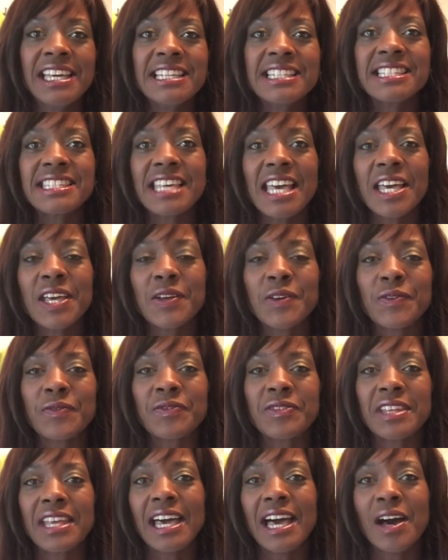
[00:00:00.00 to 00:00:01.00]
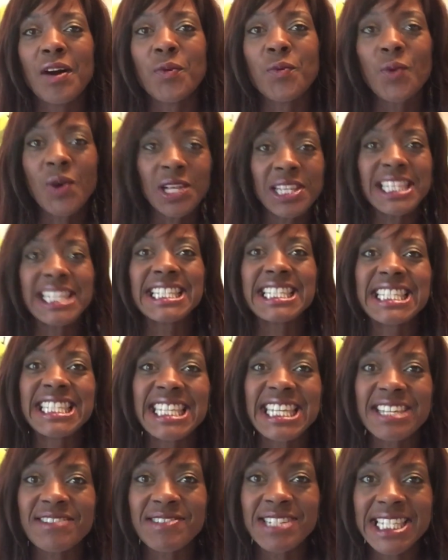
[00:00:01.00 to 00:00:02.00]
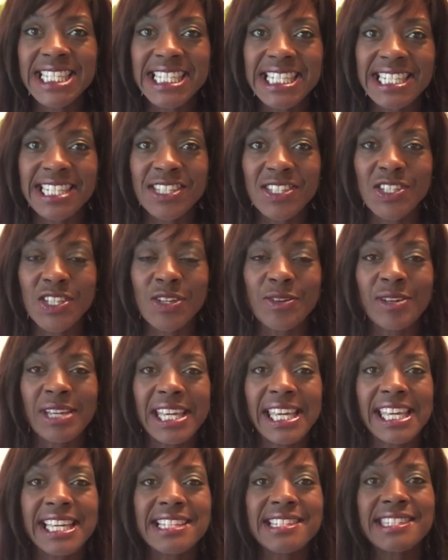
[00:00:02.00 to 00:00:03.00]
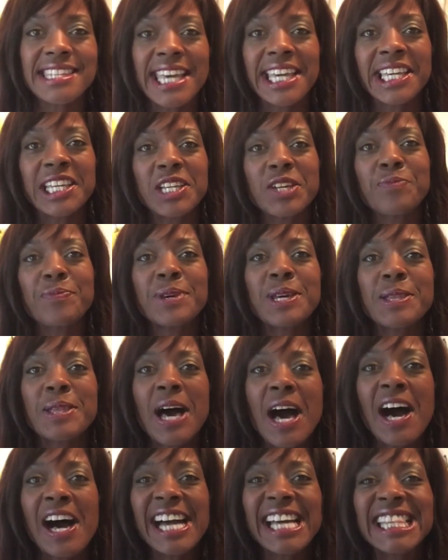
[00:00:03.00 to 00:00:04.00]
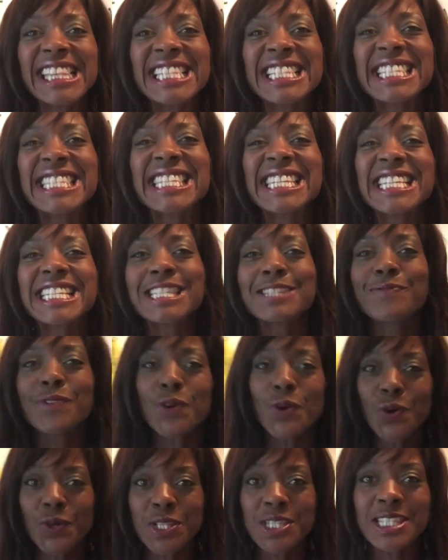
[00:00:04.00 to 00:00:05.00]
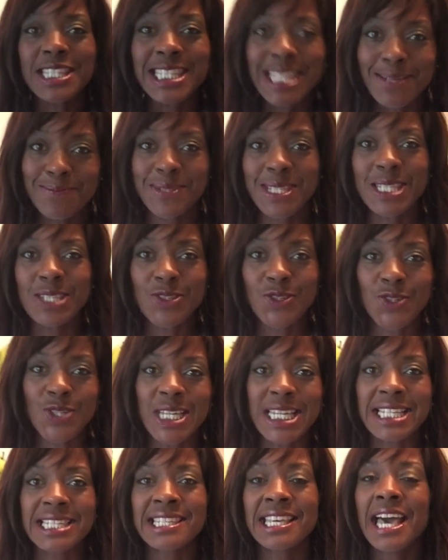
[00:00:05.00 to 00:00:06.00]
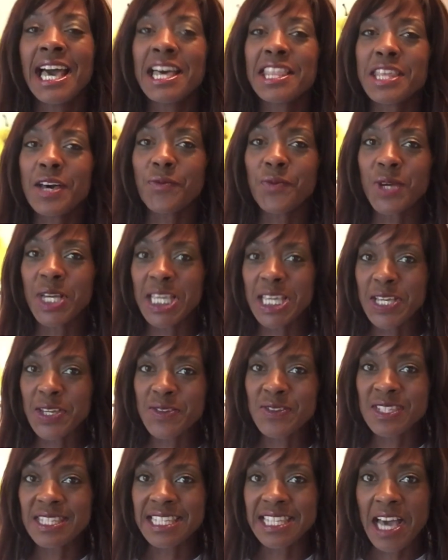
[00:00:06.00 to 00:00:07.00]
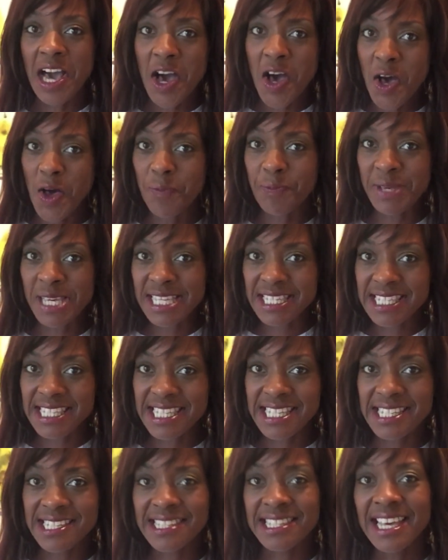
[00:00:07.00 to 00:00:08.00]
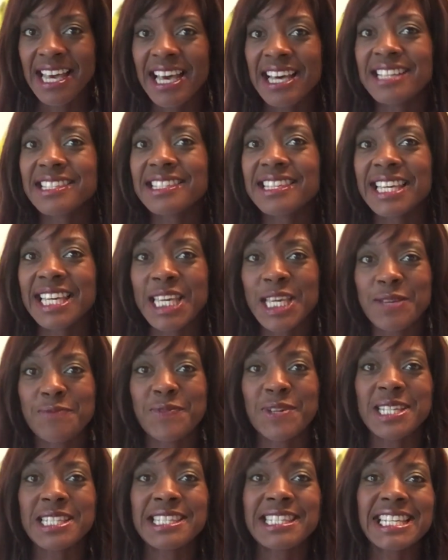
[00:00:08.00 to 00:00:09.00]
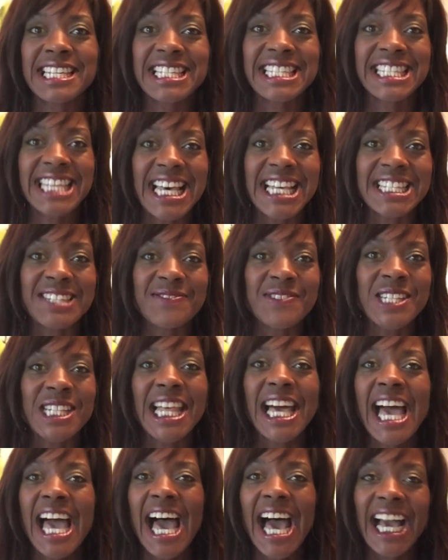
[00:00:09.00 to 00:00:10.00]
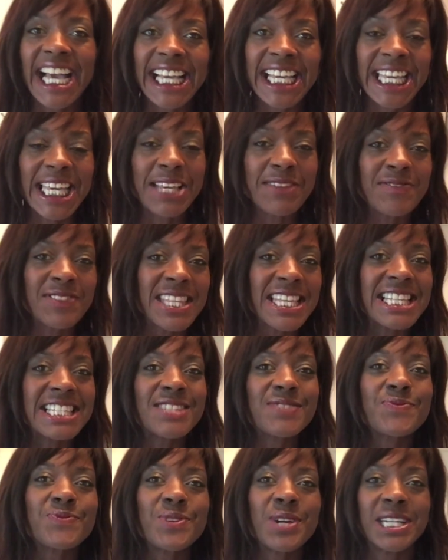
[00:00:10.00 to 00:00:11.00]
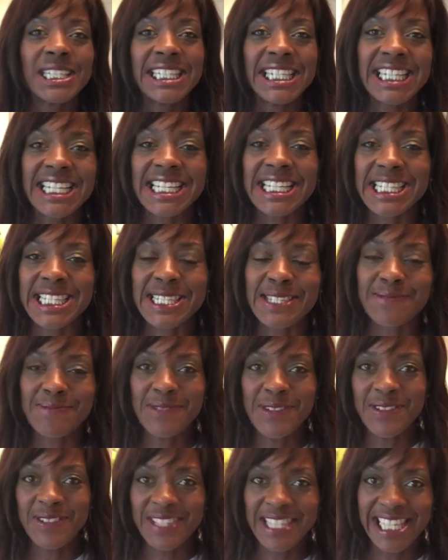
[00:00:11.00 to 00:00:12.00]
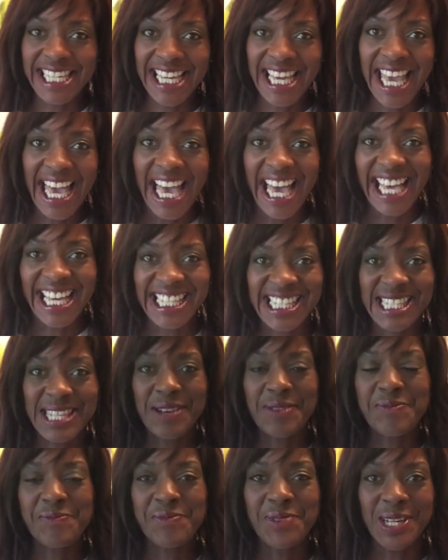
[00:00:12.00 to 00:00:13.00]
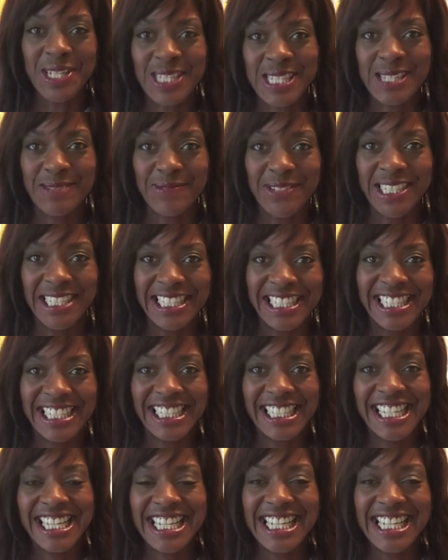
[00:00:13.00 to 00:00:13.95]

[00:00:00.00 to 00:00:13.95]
So, what this series is doing is taking you behind the scenes for all the tips and tricks that we use in our business to keep us successful and keep things running smoothly as possible.